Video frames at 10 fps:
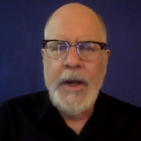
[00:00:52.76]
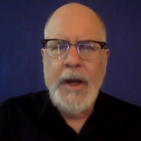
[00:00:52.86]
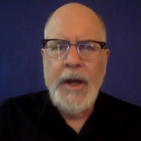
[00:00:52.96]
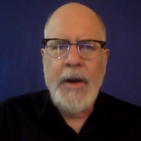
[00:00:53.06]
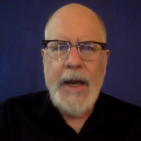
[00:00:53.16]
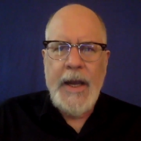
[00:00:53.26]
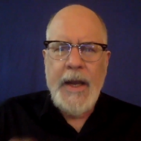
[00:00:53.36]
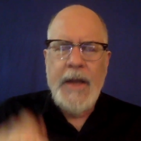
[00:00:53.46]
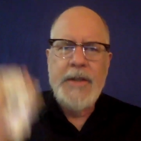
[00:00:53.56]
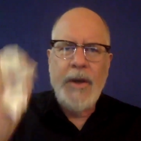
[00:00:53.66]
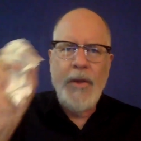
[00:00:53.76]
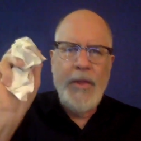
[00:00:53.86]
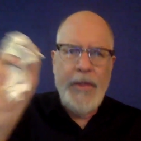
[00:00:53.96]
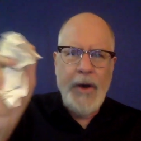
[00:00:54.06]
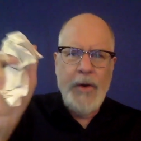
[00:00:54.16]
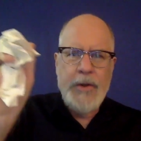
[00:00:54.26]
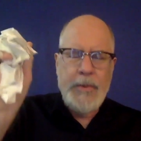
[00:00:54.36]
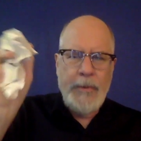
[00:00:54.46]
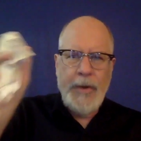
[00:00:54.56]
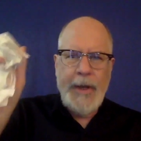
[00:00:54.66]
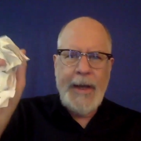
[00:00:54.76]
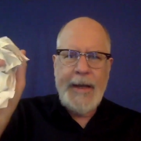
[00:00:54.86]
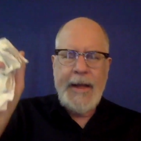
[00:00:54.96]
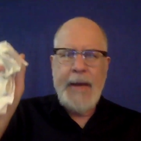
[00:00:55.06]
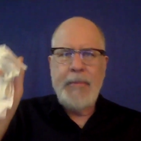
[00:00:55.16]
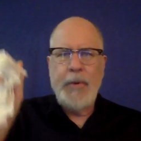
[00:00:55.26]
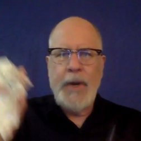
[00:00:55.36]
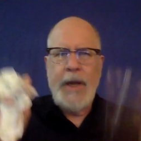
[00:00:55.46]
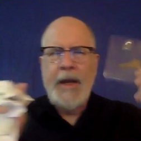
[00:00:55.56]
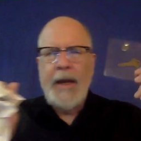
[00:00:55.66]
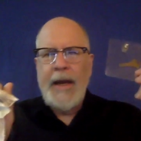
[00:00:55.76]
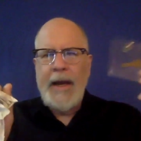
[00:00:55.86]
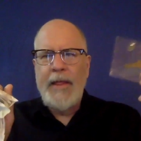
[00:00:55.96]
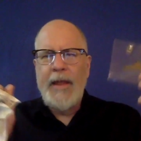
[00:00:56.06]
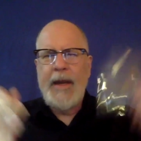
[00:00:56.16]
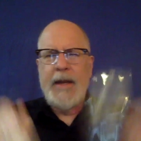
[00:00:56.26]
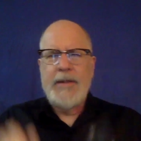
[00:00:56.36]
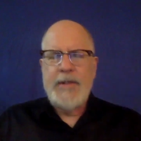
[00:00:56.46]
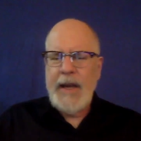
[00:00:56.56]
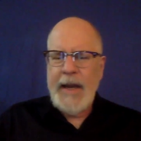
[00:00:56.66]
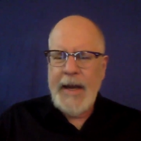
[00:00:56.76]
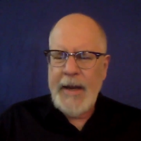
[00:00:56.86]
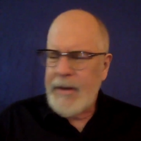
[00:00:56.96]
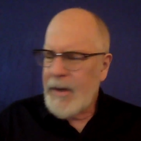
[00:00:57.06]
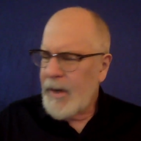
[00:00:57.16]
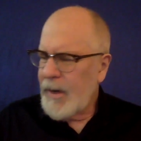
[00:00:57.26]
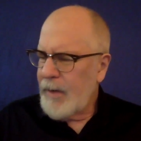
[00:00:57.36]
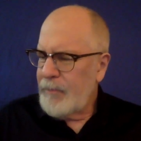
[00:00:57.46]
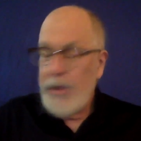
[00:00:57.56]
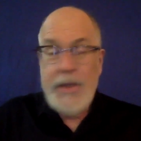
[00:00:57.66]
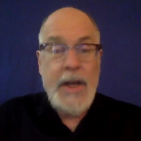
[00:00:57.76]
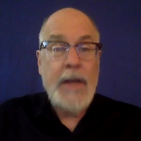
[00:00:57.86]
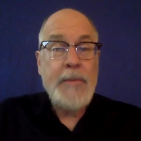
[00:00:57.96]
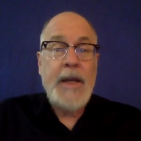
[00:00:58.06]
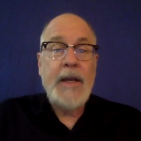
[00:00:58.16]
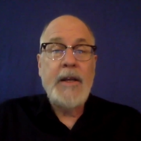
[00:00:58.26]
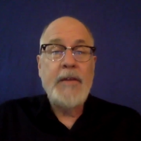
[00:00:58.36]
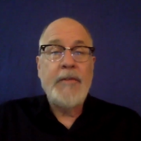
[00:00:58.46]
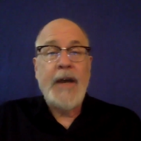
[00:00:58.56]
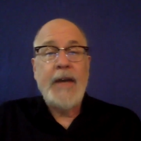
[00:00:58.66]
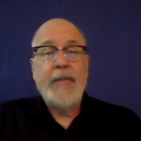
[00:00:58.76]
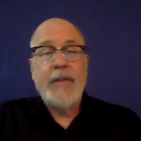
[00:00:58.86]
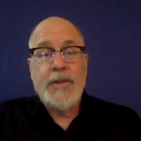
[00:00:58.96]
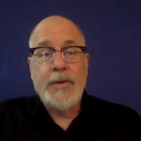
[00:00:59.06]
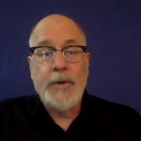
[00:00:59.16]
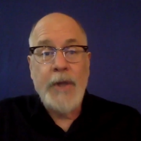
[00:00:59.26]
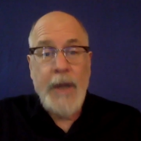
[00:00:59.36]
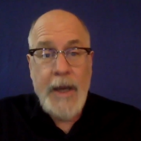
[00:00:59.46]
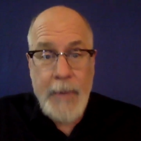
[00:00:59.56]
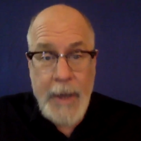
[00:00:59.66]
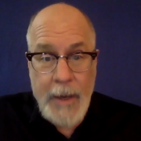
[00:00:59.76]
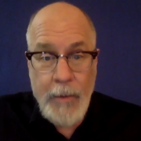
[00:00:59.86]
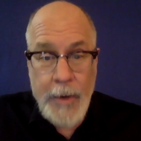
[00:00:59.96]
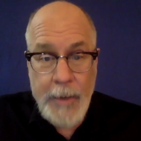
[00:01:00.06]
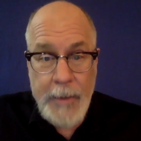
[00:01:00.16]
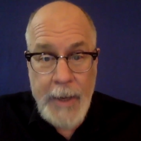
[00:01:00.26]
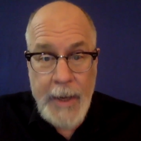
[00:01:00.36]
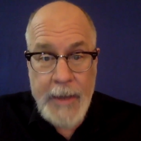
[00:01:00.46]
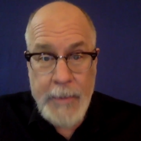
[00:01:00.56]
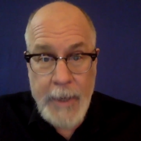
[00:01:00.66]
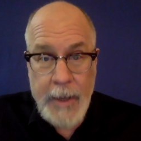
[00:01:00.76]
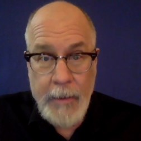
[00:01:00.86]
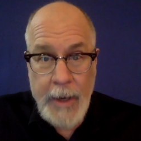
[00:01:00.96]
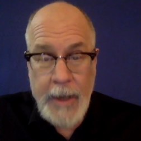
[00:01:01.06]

Okay, so those, before they get to that point, and this, and um, you attend the meeting and you're fine. Everything's cool. I am not wearing pants, by the way.